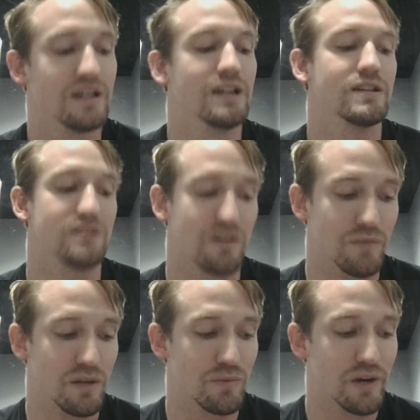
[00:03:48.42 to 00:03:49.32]
Took a
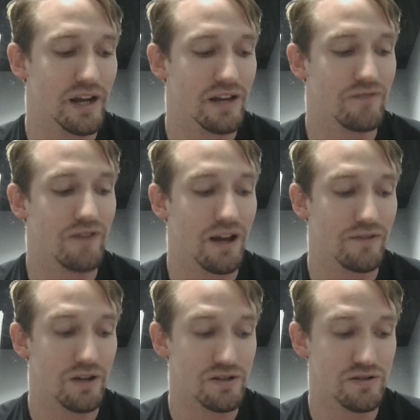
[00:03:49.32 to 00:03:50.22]
minute break,
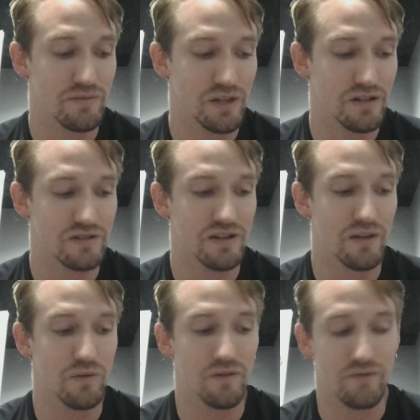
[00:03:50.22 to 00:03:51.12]
500 meters at
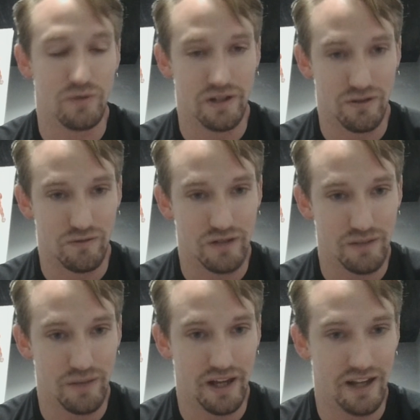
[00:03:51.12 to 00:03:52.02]

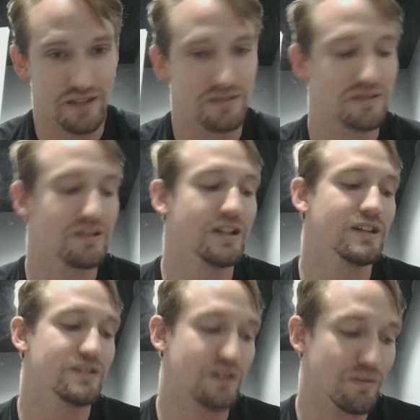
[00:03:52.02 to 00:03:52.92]
143 pace.
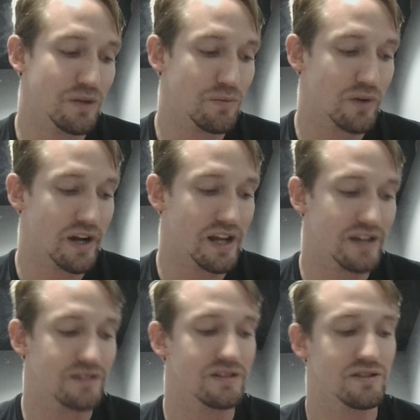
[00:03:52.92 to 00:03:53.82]
Took a minute
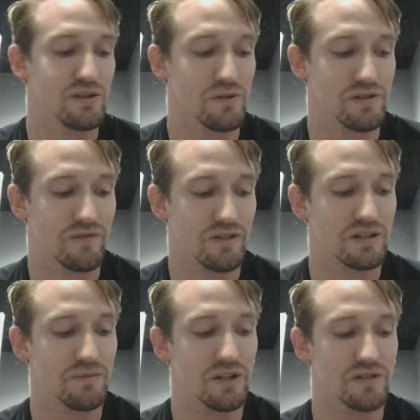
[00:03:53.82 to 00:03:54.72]
break, did
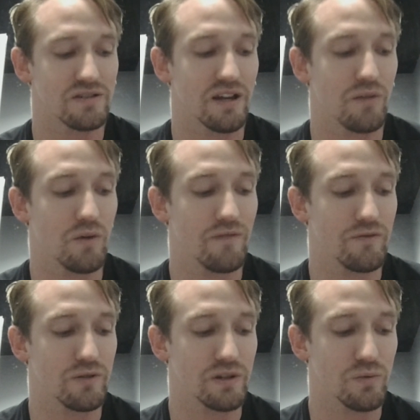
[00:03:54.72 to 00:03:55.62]
250 meters at
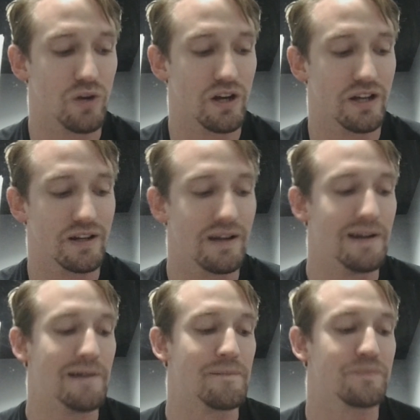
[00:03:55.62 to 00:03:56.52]
141.
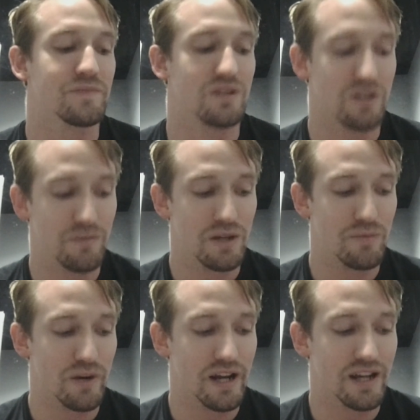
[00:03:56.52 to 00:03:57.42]
Took a minute
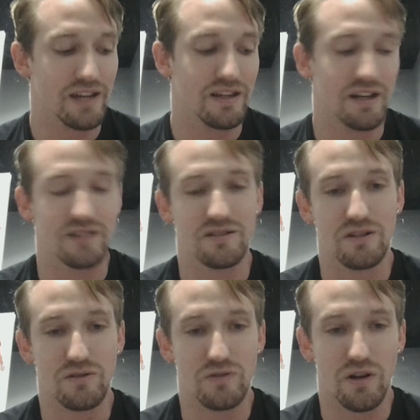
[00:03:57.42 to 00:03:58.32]
break, and then I
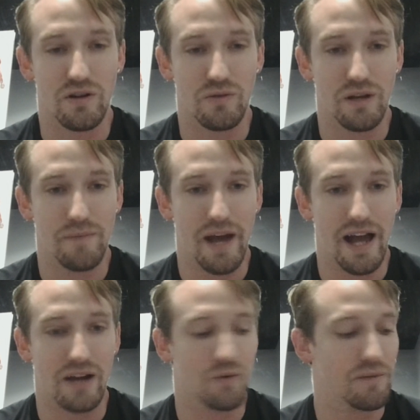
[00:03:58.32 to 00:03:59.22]
circled all the way
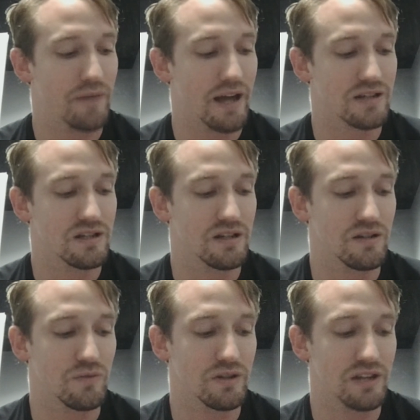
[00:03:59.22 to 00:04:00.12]
back, went back
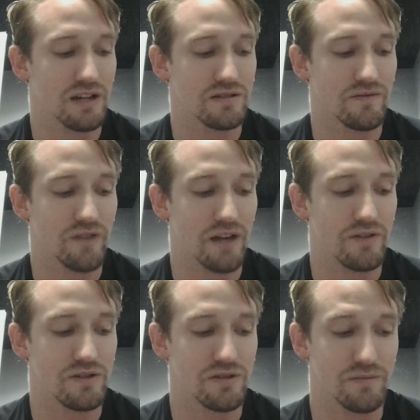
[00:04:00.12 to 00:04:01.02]
to
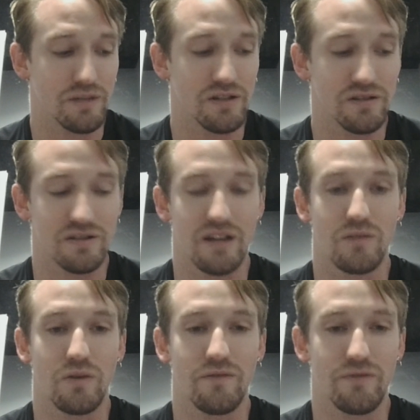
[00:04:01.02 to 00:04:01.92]
1,500 meters at a
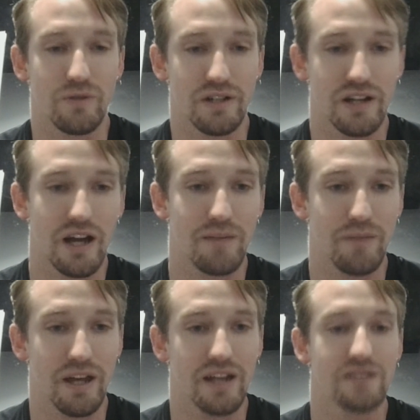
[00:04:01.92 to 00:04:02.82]
149
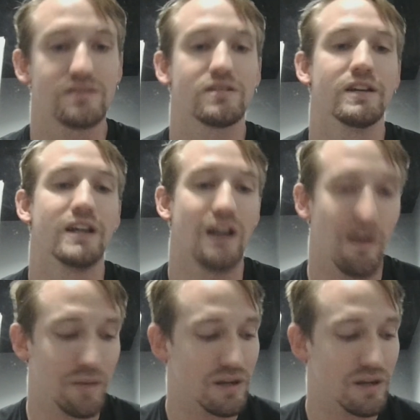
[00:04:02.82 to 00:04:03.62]
pace. A minute